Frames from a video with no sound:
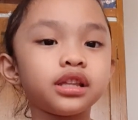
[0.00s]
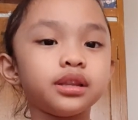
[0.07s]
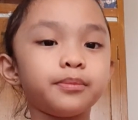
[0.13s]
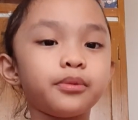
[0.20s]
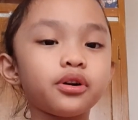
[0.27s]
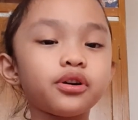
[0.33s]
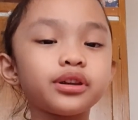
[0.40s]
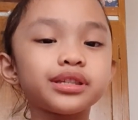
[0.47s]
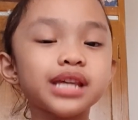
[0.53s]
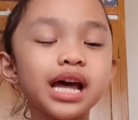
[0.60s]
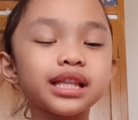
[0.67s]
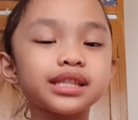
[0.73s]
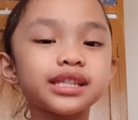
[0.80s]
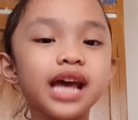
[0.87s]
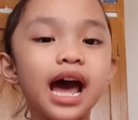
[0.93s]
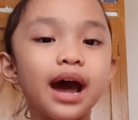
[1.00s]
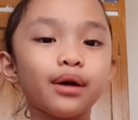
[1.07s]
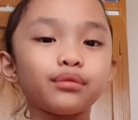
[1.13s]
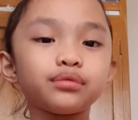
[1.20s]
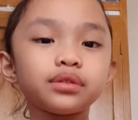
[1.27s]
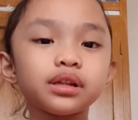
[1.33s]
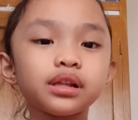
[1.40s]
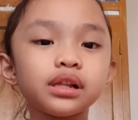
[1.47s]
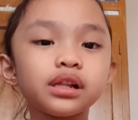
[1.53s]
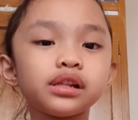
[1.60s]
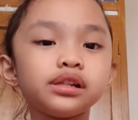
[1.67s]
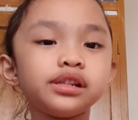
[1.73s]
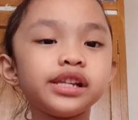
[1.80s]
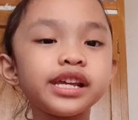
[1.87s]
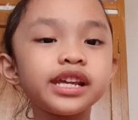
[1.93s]
The boy sat down,
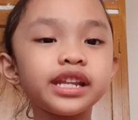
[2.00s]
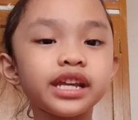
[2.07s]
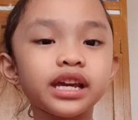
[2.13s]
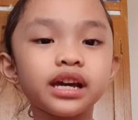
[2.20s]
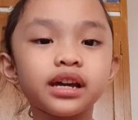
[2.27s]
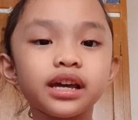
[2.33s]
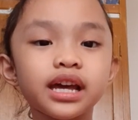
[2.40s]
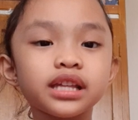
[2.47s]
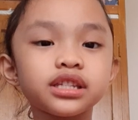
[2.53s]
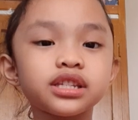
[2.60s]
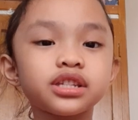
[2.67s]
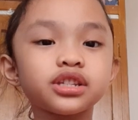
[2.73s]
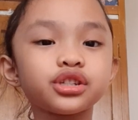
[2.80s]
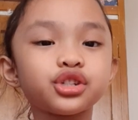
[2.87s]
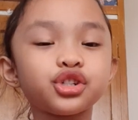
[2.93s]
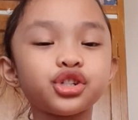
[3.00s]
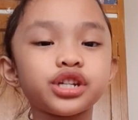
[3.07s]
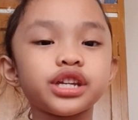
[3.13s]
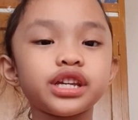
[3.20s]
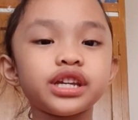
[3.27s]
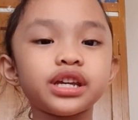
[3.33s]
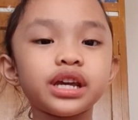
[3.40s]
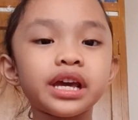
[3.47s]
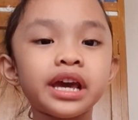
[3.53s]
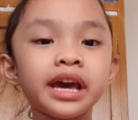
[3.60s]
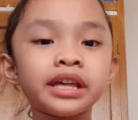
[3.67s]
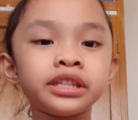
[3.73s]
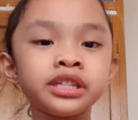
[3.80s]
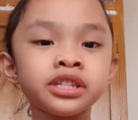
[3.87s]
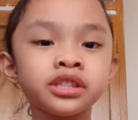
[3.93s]
leaning against the tree,
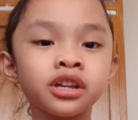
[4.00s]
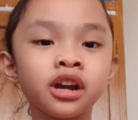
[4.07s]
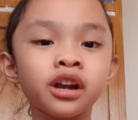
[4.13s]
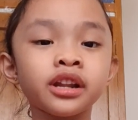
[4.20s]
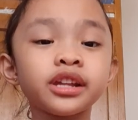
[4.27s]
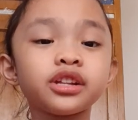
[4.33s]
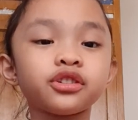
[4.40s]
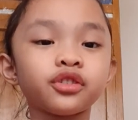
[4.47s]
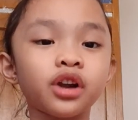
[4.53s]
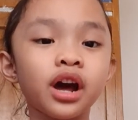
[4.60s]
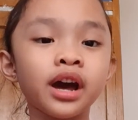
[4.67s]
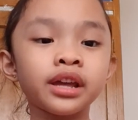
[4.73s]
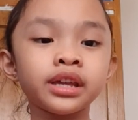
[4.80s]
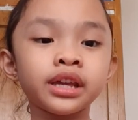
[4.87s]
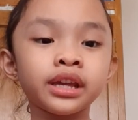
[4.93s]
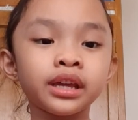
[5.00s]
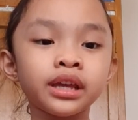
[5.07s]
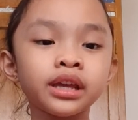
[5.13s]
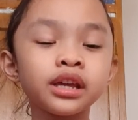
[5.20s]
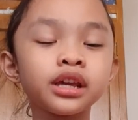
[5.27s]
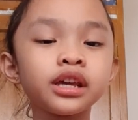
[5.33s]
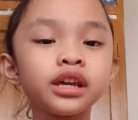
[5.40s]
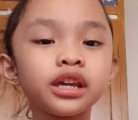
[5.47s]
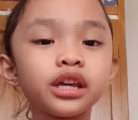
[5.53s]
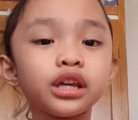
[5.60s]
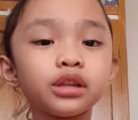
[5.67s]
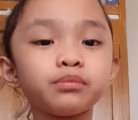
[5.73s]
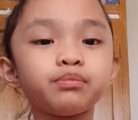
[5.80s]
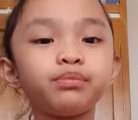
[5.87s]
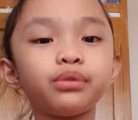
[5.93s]
and started crying.
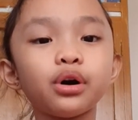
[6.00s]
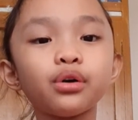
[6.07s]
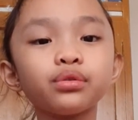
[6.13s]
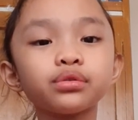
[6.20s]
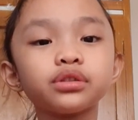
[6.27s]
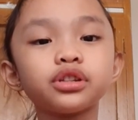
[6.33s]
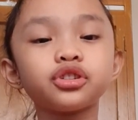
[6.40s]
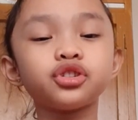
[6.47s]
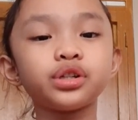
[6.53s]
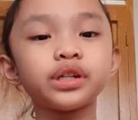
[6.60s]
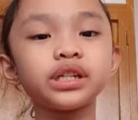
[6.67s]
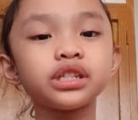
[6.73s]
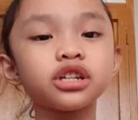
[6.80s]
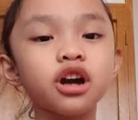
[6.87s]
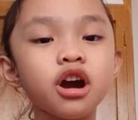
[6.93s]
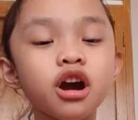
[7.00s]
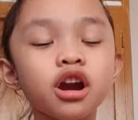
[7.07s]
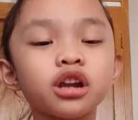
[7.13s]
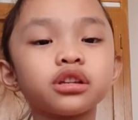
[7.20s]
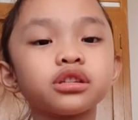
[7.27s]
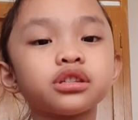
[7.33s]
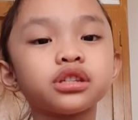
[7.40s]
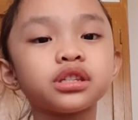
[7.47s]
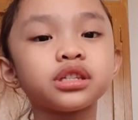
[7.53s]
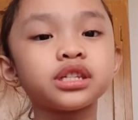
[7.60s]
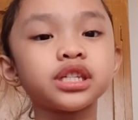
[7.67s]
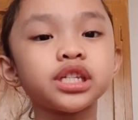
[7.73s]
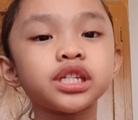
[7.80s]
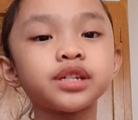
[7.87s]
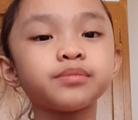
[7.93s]
It broke the tree's heart to
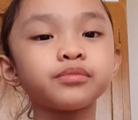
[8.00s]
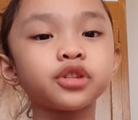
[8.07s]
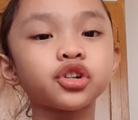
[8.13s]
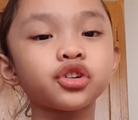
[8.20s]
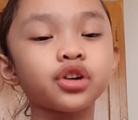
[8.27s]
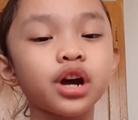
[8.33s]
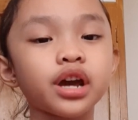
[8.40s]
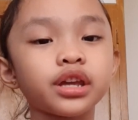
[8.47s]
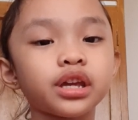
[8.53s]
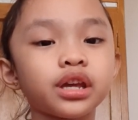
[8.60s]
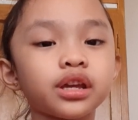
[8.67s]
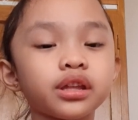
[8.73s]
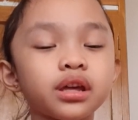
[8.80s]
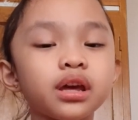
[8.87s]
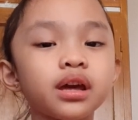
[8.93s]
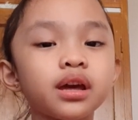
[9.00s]
see him crying.